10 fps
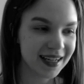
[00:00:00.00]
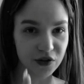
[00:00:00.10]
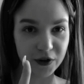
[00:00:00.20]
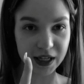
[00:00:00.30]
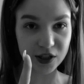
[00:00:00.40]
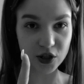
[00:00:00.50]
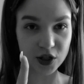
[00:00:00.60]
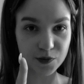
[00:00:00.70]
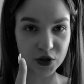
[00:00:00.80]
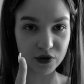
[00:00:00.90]
Don't forget to
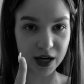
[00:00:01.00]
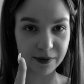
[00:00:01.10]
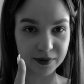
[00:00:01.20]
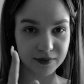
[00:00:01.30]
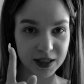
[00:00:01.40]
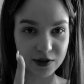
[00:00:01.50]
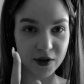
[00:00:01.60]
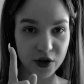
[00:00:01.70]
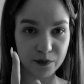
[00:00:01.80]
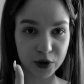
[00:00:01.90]
subscribe, it's
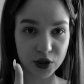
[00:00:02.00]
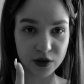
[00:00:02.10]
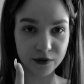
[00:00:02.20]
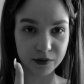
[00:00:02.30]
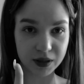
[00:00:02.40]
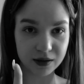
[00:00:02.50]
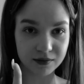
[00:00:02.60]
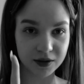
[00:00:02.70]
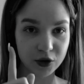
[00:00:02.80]
very important for me.